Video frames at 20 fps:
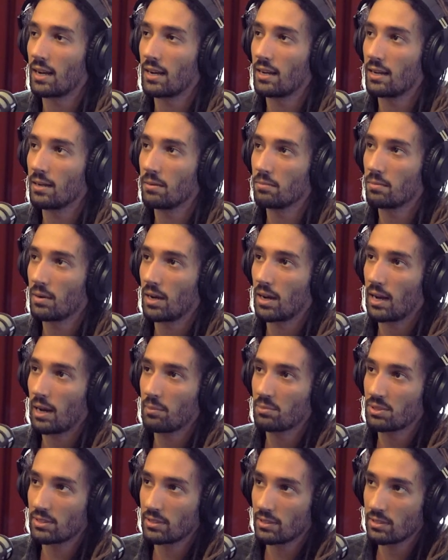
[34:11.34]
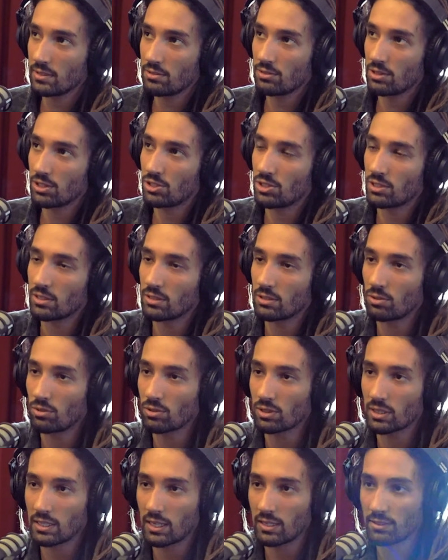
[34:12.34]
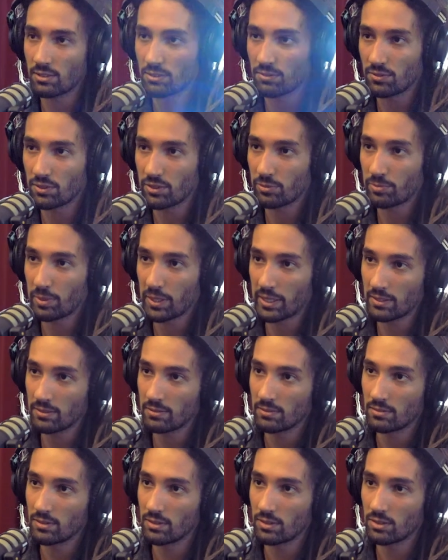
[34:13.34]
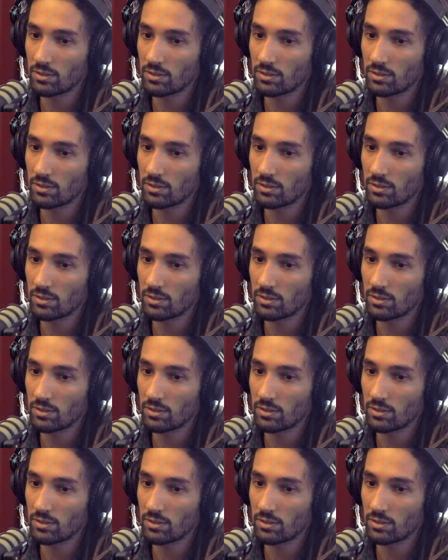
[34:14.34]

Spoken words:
I'm still the regional organizer for Spain.